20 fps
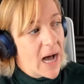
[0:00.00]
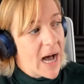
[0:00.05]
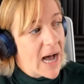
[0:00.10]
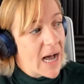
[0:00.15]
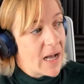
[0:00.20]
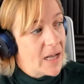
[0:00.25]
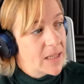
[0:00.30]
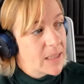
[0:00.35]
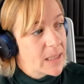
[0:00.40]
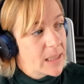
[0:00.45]

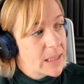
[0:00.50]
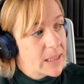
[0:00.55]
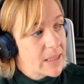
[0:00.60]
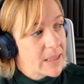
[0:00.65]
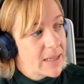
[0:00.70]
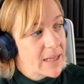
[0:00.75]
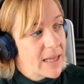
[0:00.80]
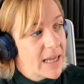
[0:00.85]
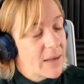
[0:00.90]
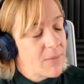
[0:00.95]
And
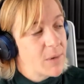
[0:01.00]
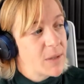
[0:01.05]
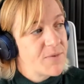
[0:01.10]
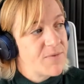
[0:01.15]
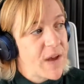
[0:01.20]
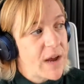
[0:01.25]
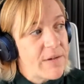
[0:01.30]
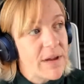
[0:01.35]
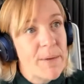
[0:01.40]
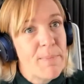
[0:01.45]
it was
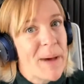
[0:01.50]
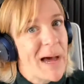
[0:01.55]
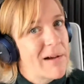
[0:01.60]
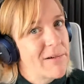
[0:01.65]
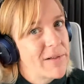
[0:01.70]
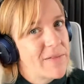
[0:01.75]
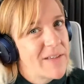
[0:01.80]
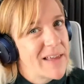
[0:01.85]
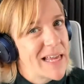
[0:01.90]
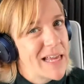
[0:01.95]
very
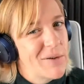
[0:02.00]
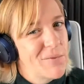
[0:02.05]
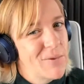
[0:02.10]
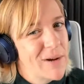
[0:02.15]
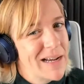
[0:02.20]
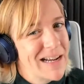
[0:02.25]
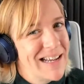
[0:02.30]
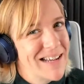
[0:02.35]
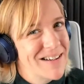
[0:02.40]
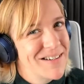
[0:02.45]
apparent that he
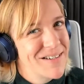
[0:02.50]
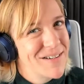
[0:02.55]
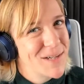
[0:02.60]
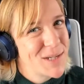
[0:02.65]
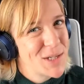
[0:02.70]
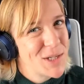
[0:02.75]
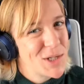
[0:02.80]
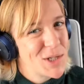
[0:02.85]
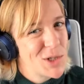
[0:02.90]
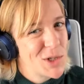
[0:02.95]
really
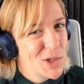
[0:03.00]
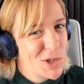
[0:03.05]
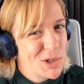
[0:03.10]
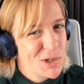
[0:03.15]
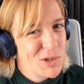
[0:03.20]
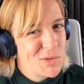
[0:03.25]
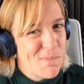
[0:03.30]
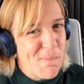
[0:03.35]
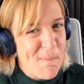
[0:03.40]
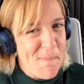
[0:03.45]

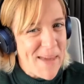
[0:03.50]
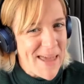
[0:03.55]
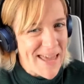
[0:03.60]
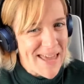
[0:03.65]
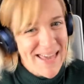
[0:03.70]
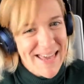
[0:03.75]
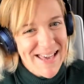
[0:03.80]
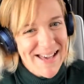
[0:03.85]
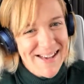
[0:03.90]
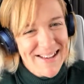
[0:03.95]
understood
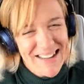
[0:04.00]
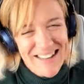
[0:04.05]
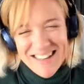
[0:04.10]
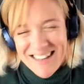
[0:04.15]
me.